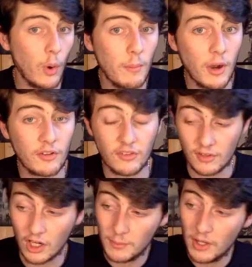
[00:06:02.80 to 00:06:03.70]
unboxings,
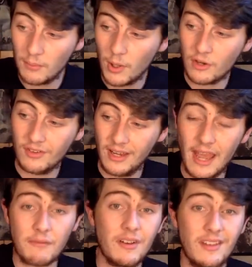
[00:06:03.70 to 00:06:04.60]
I'm going to be unboxing
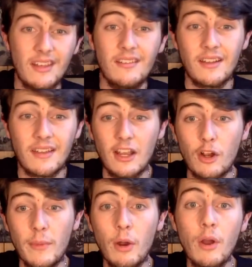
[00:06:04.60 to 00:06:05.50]
every season as they
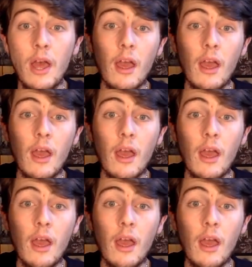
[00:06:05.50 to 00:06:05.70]
come out,